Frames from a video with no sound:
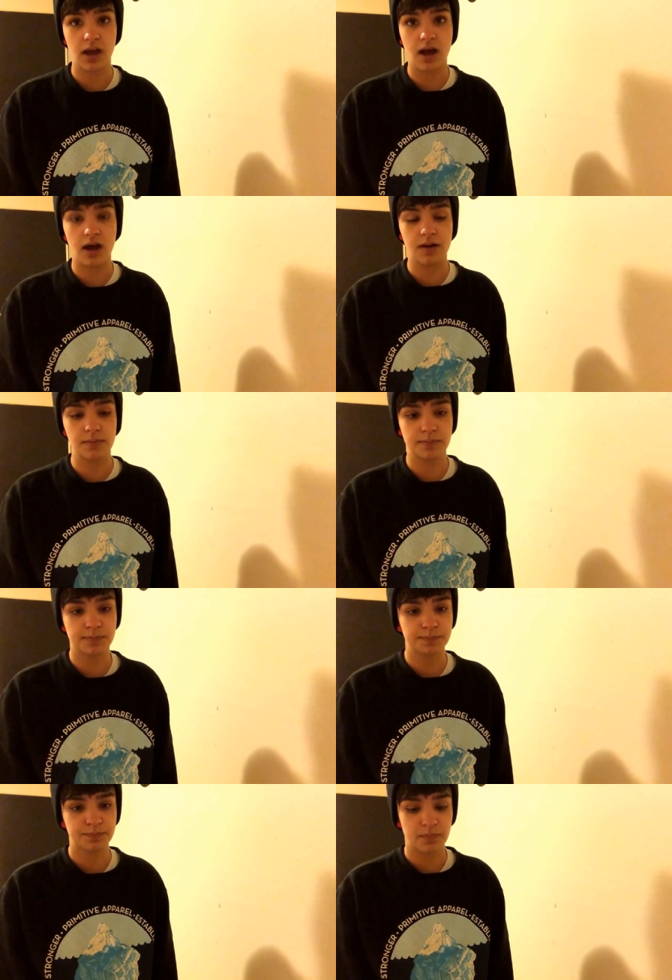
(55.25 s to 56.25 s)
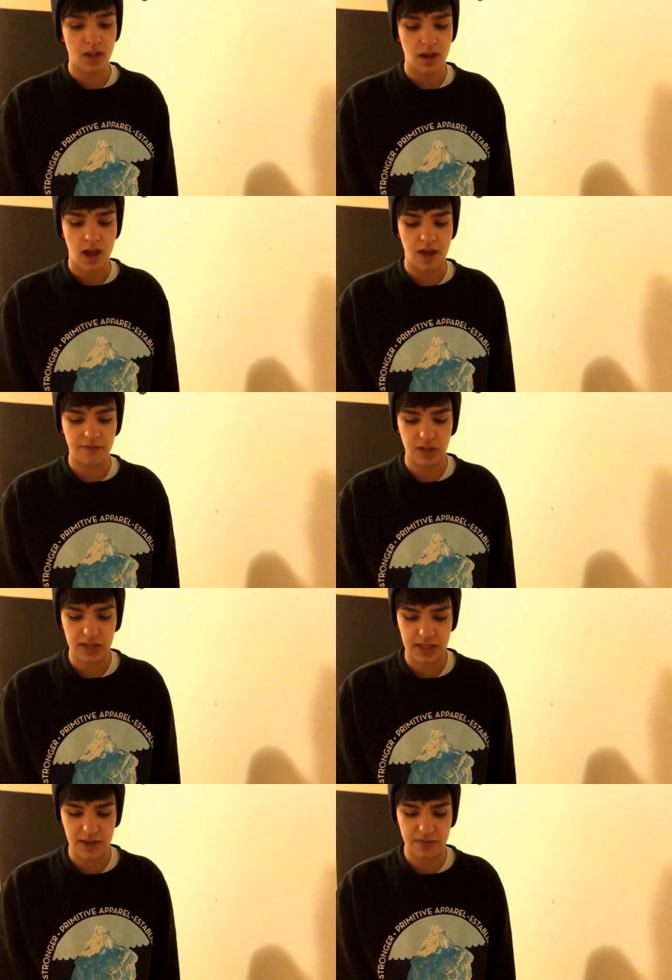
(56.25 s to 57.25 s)
Um, I feel like
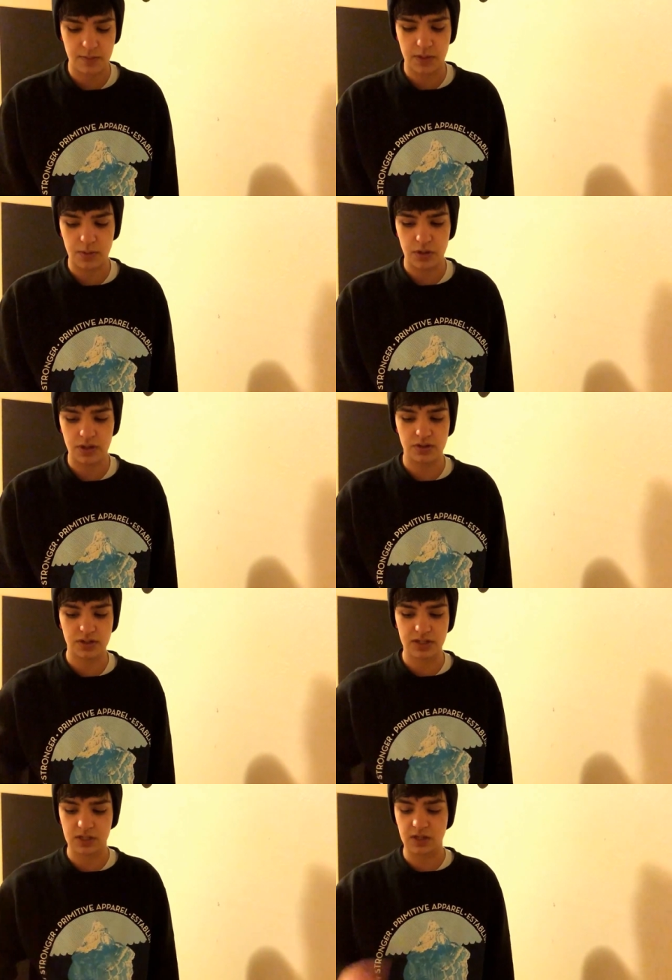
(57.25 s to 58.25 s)
in the FTM community, there's this ex-